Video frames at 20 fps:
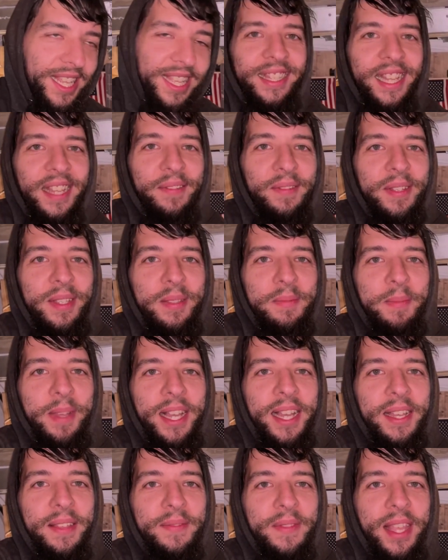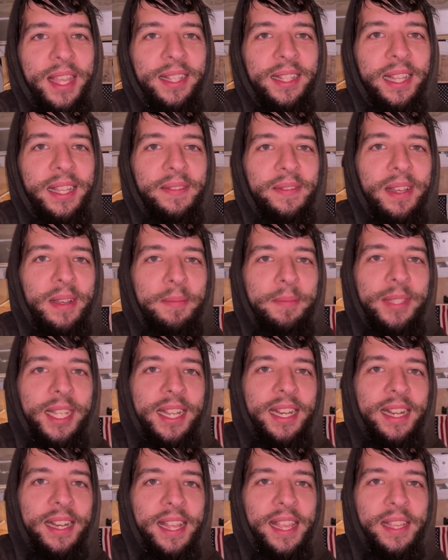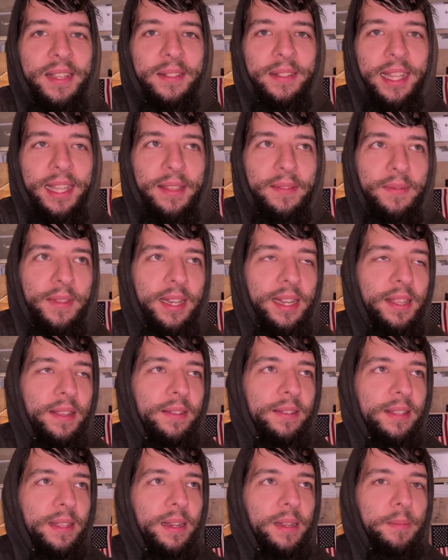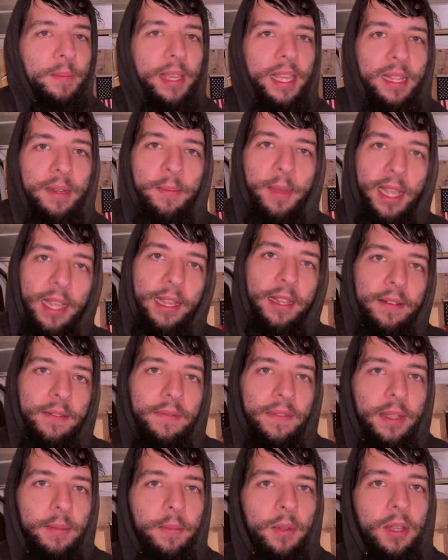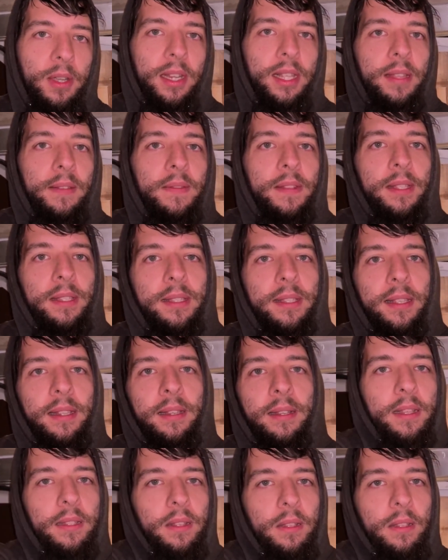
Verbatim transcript: That was my van life update at Hale Lake video that I made back in February of this year.